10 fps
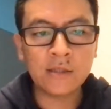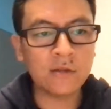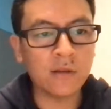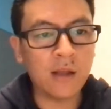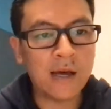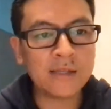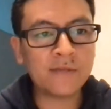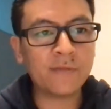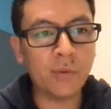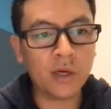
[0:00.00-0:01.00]
to the
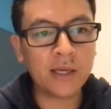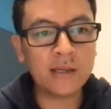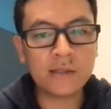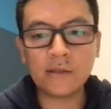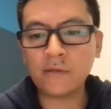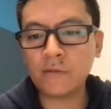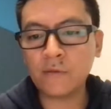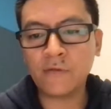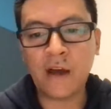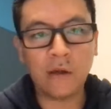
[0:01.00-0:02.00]
last bucket.
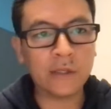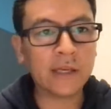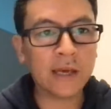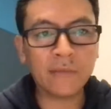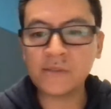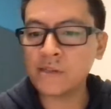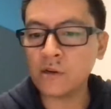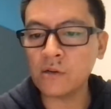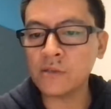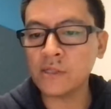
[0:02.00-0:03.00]
Fouling game
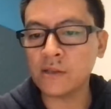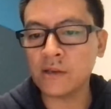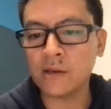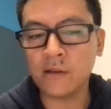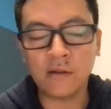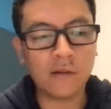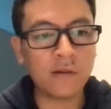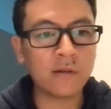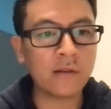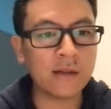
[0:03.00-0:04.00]
starts, and then
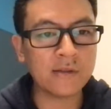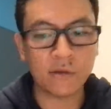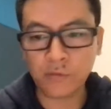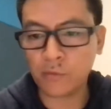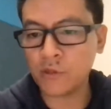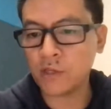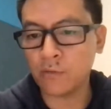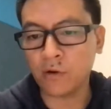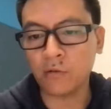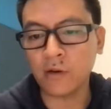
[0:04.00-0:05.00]
that's all she
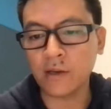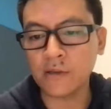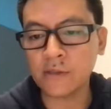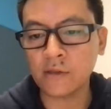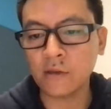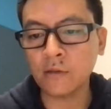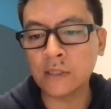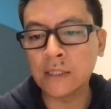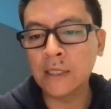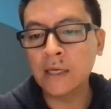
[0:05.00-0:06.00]
wrote, right? So
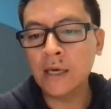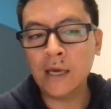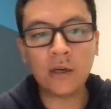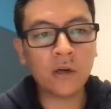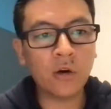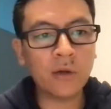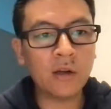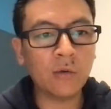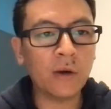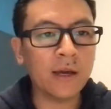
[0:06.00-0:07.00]
it could go
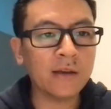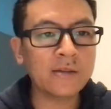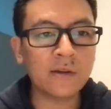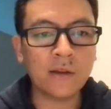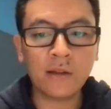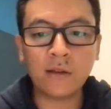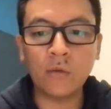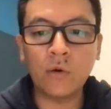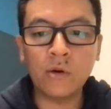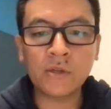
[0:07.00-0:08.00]
either way. So I think the
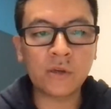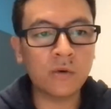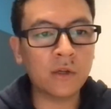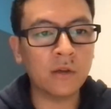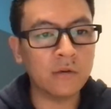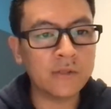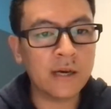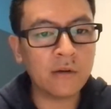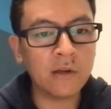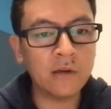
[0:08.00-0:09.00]
Warriors could close
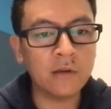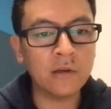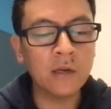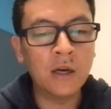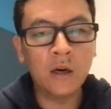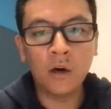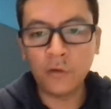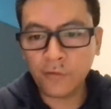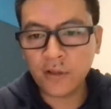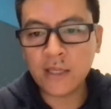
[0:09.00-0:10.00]
out here.
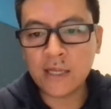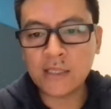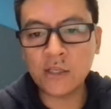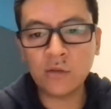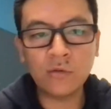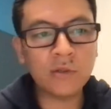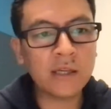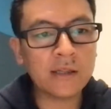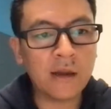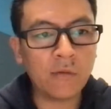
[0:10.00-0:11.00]
Hopefully they do
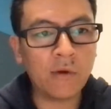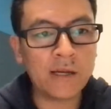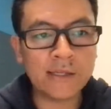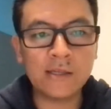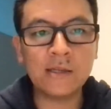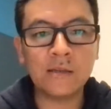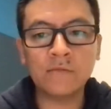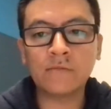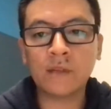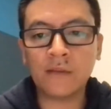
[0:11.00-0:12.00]
get that rest in,
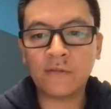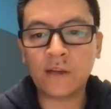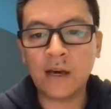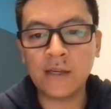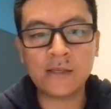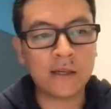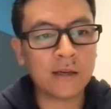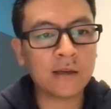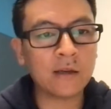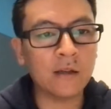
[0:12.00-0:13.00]
give guys
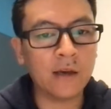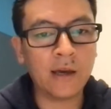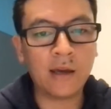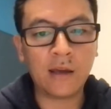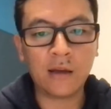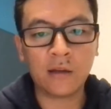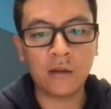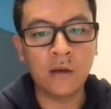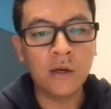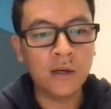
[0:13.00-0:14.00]
like Clay and
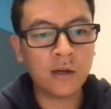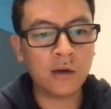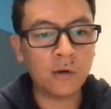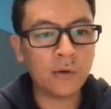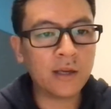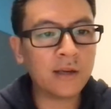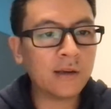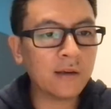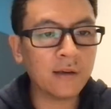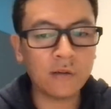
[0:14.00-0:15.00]

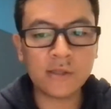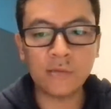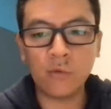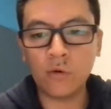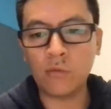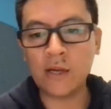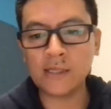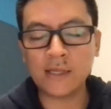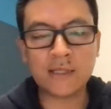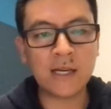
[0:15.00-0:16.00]
Curry, some more
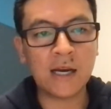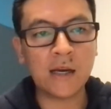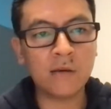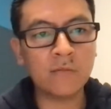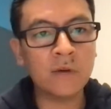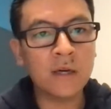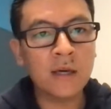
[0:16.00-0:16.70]
resting time,